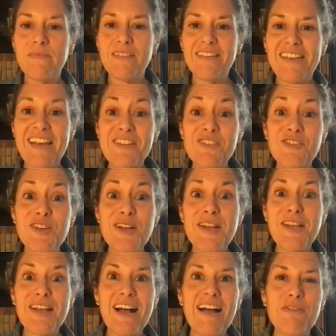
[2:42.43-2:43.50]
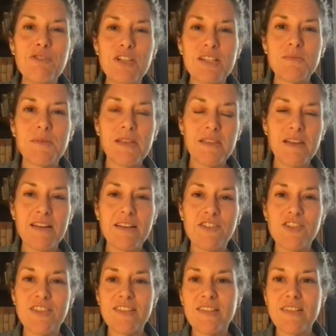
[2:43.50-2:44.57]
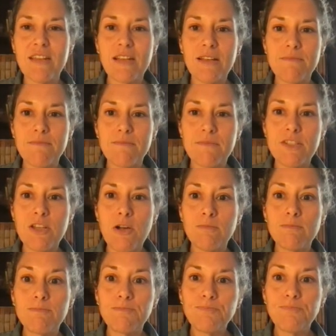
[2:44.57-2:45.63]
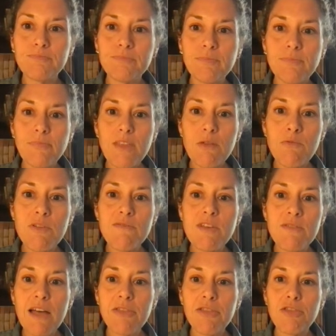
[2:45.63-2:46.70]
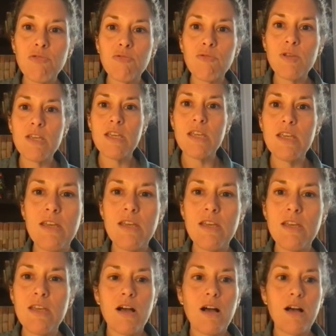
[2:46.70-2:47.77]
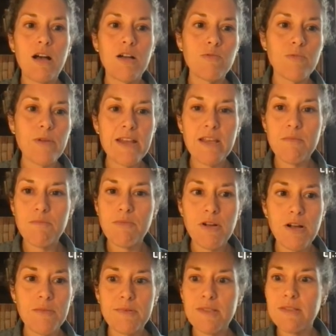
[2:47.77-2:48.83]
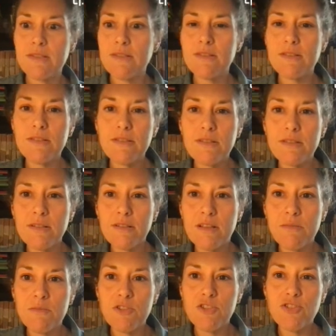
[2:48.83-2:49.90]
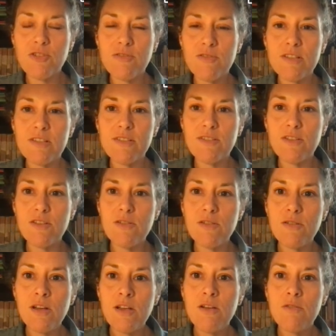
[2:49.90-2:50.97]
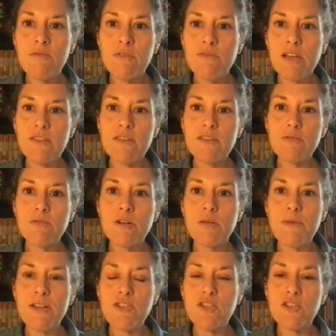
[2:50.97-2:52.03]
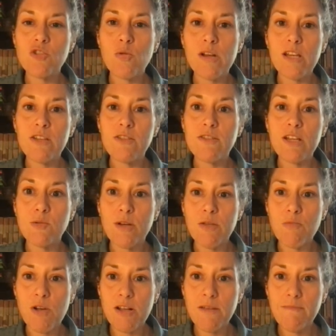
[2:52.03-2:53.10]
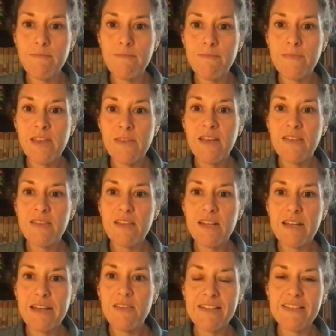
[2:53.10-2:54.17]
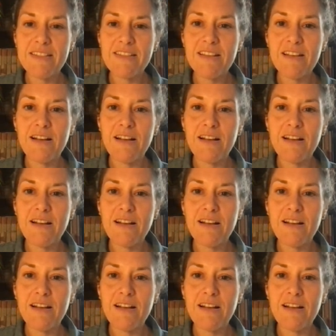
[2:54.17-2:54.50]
Extra credit, I will explain that in just a second. So we've got 3 writing prompts. Let me show these to you. We've got this one on pages 20 to 21. The next